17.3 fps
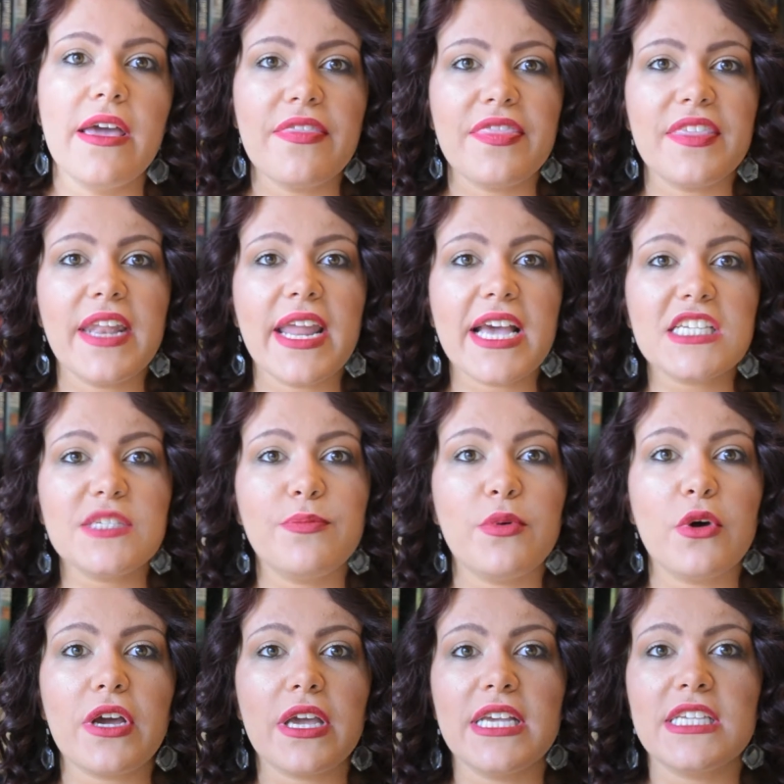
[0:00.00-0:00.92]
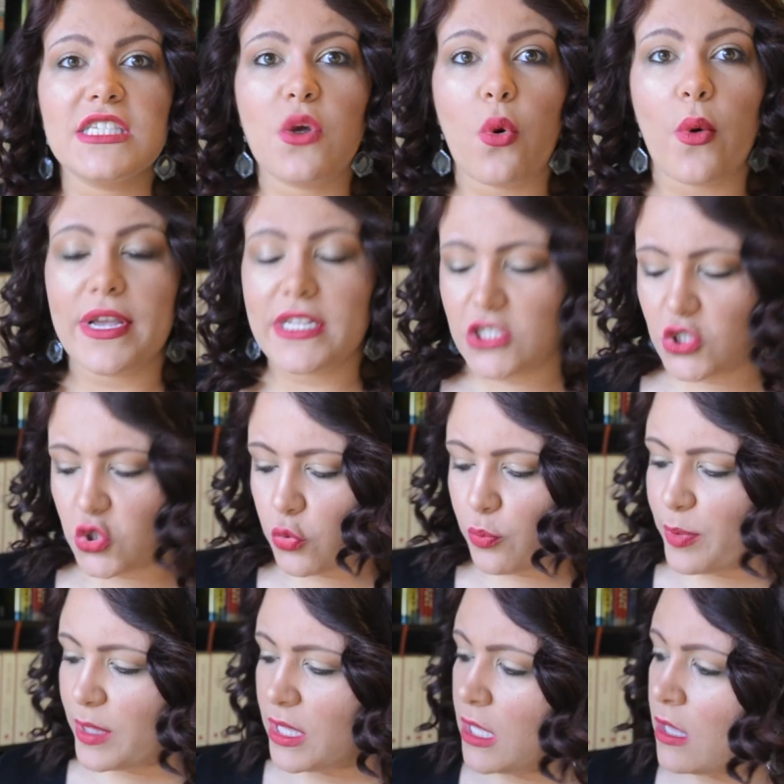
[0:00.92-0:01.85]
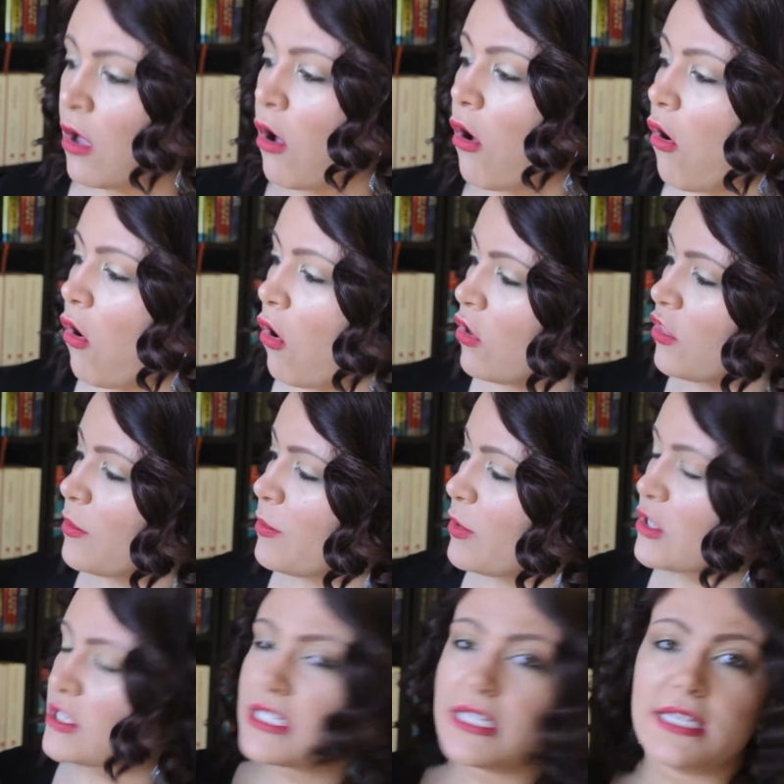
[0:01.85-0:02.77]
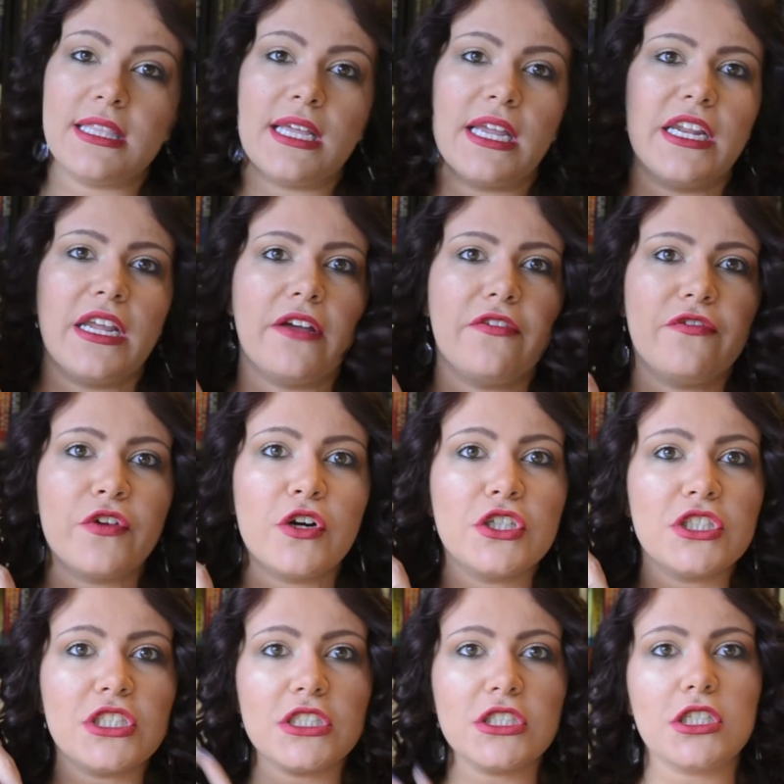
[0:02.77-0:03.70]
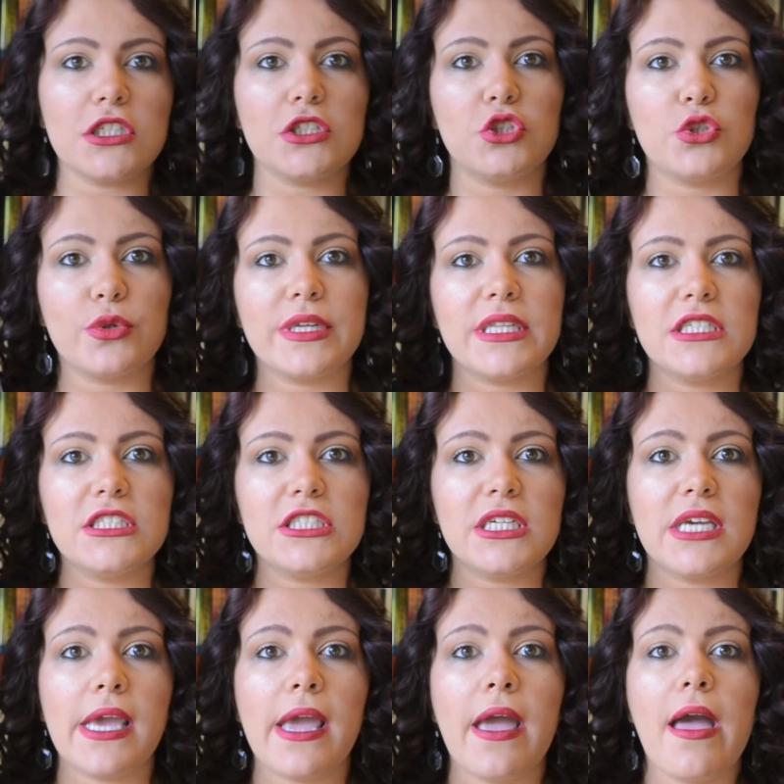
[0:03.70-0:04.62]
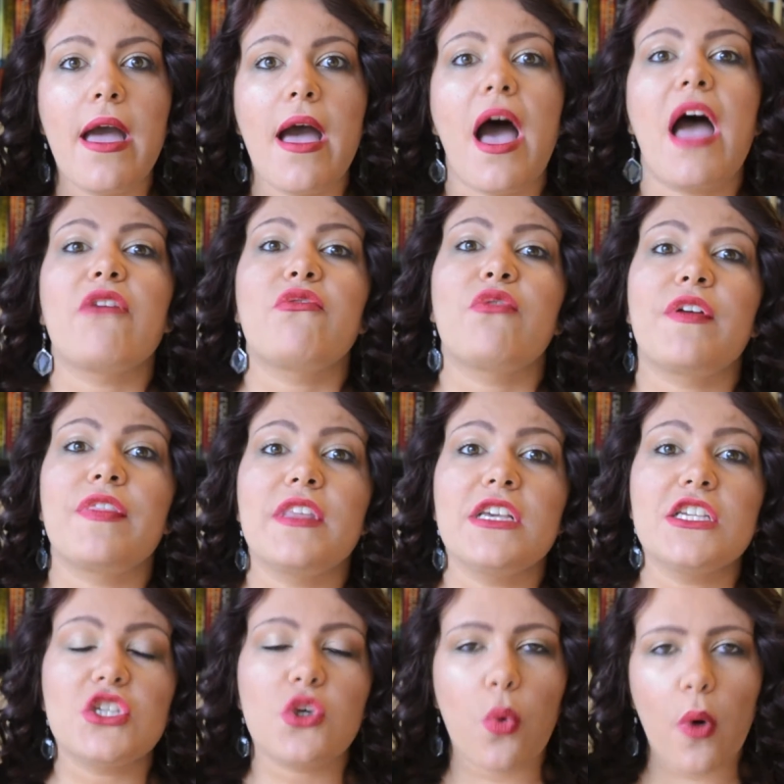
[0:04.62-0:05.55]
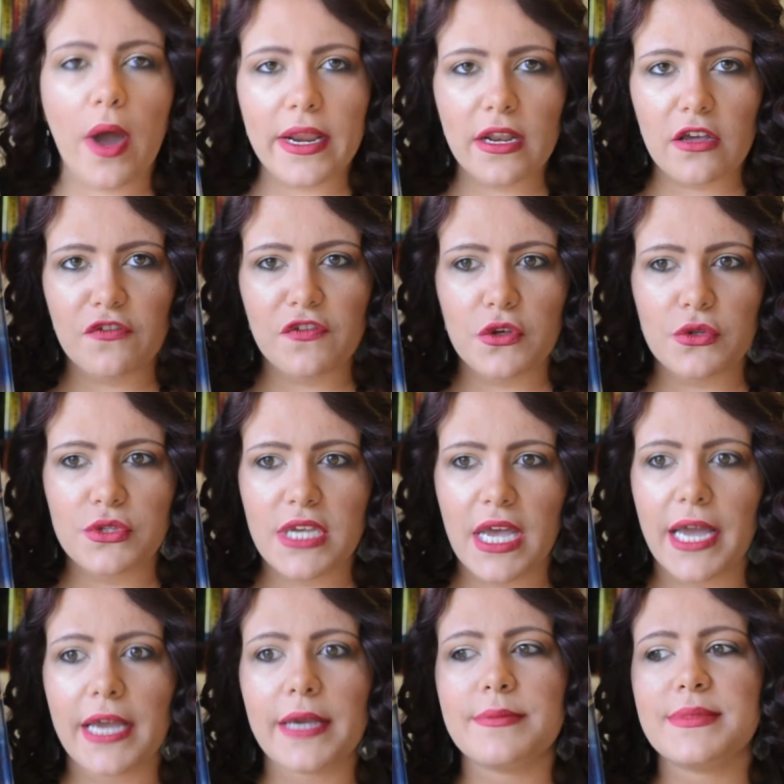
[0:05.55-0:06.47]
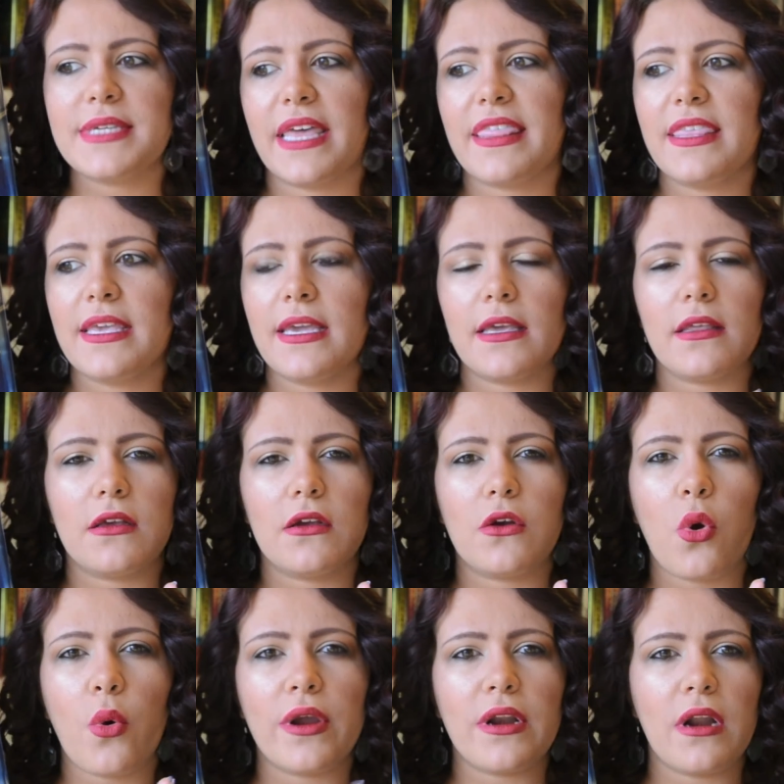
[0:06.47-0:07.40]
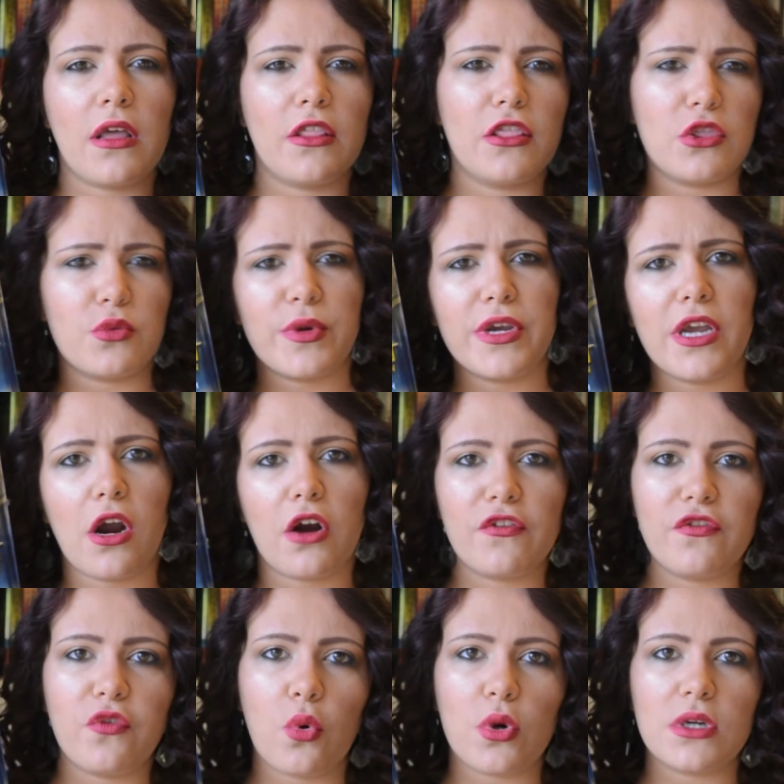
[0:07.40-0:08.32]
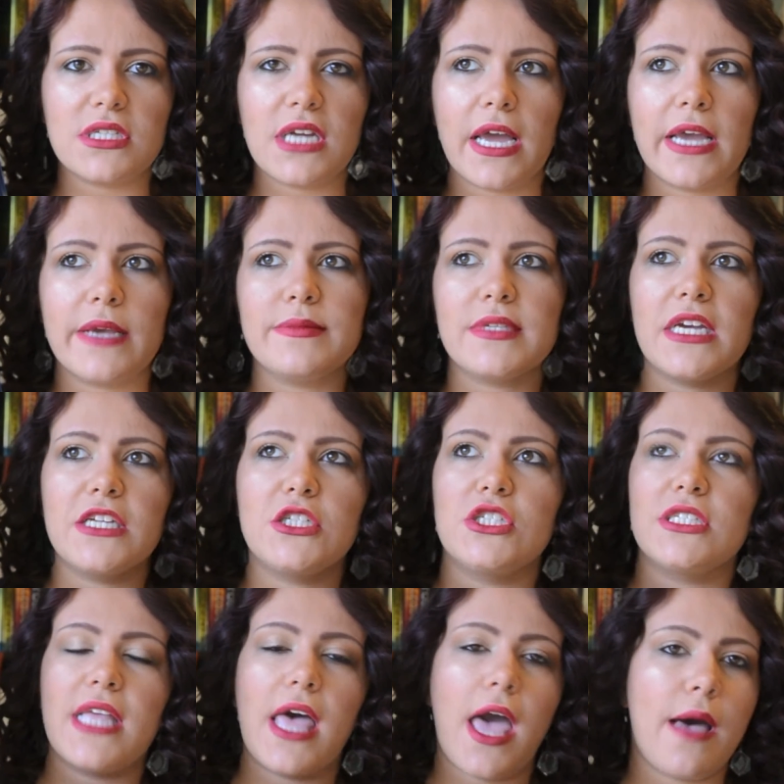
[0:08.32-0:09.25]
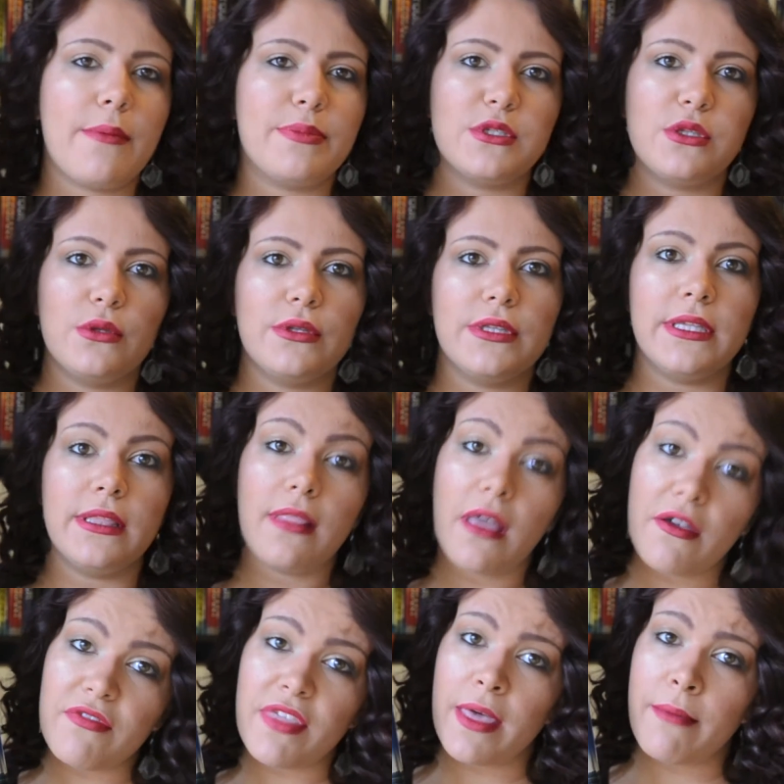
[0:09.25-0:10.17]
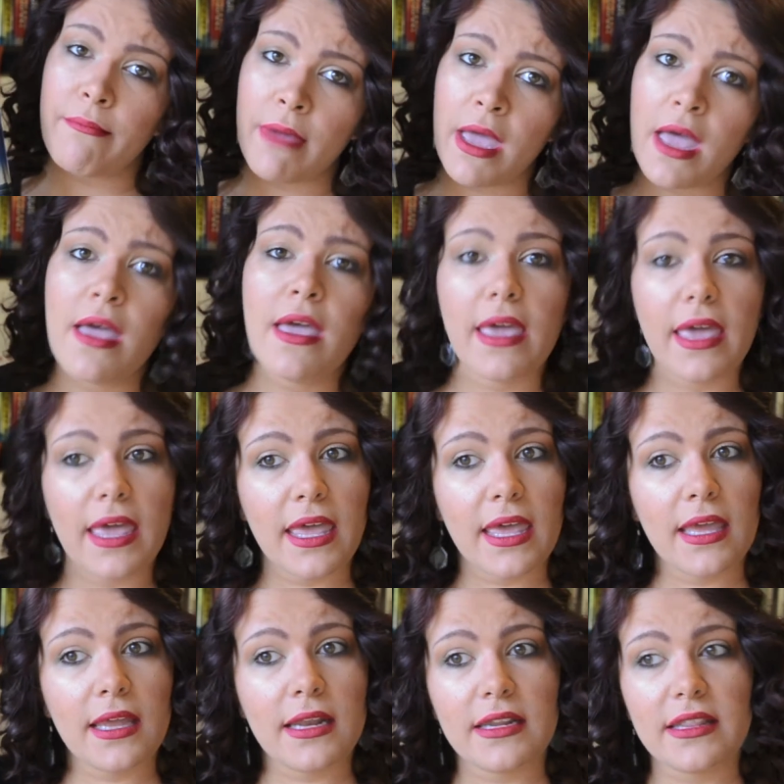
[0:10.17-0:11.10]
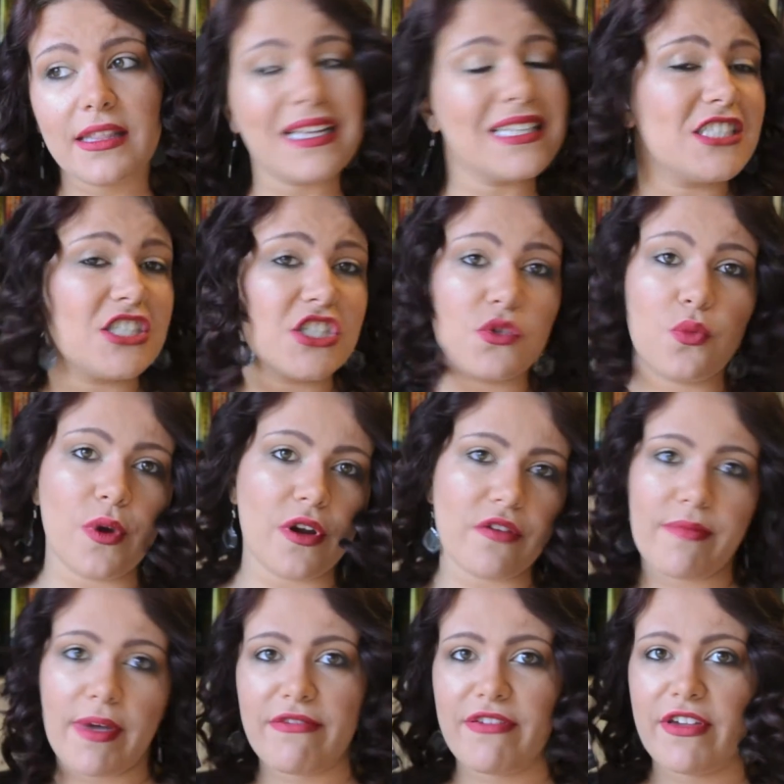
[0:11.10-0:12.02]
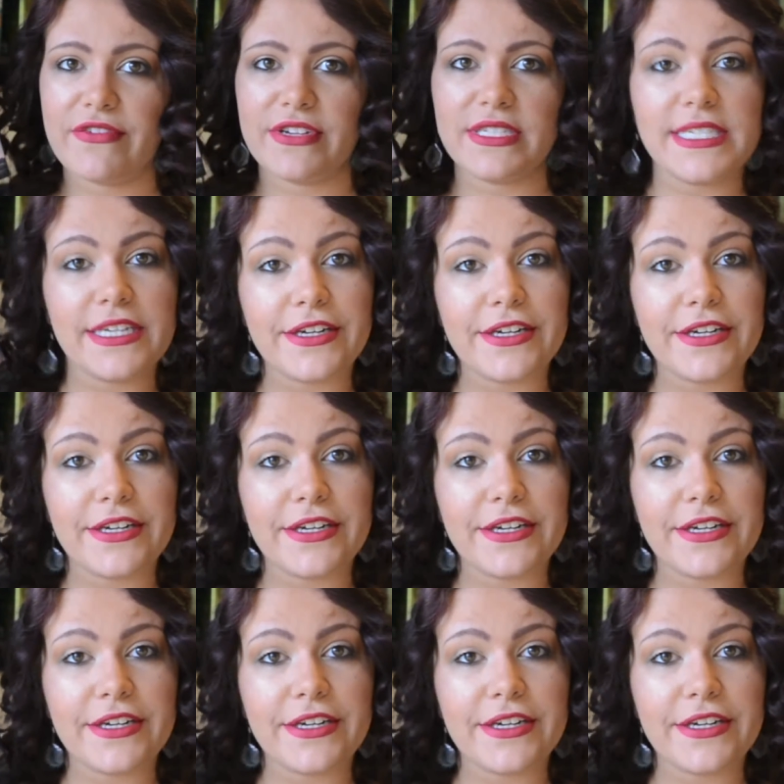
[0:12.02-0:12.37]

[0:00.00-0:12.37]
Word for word: The next book is going to be all the books in the Divergent trilogy. I've read these quite a few times. I think going on three or four times. I just absolutely love them and it's just one of my favorite